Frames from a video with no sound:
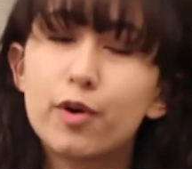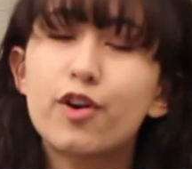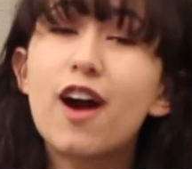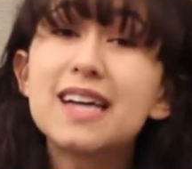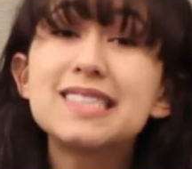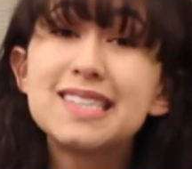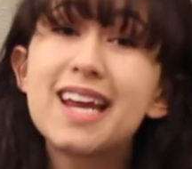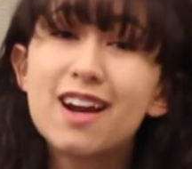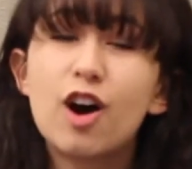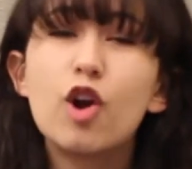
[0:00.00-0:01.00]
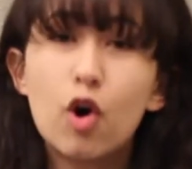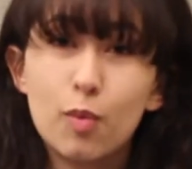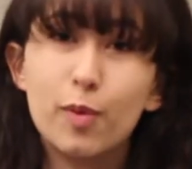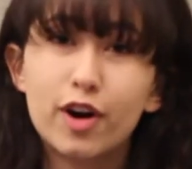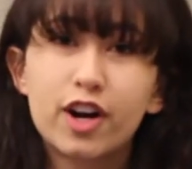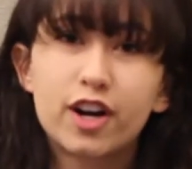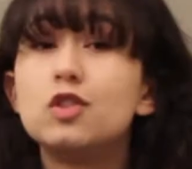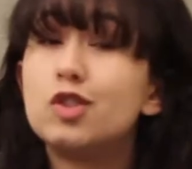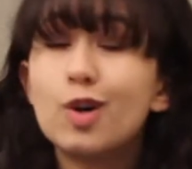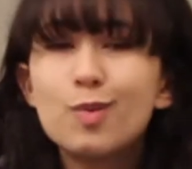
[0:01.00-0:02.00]
procrastinate on homework.
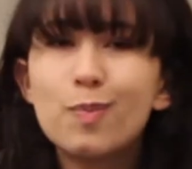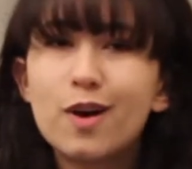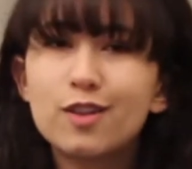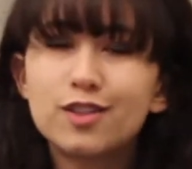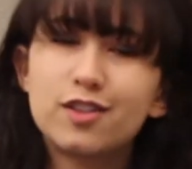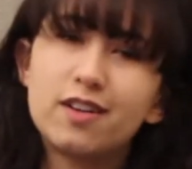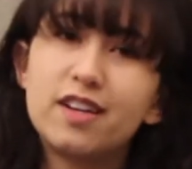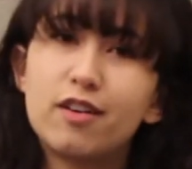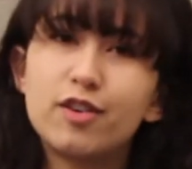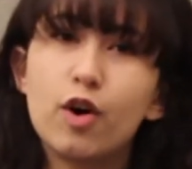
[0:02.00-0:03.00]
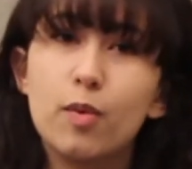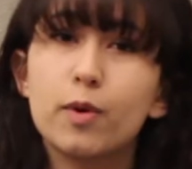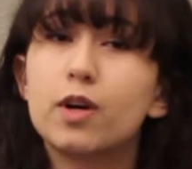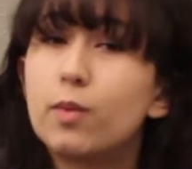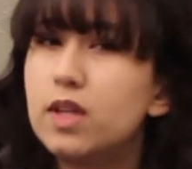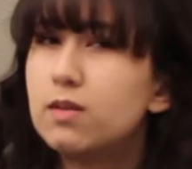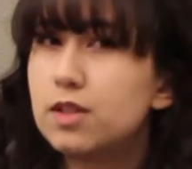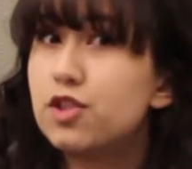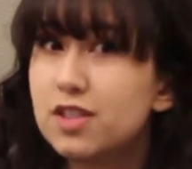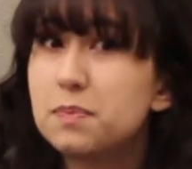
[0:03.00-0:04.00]
Don't bother starting on your homework when you
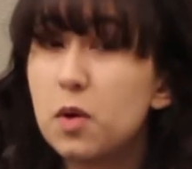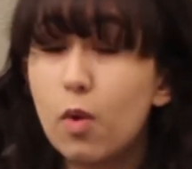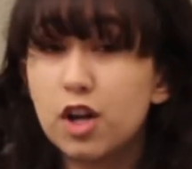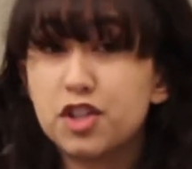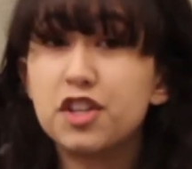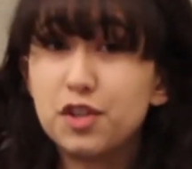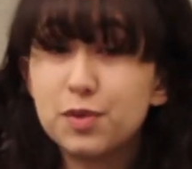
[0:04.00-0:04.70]
could just be watching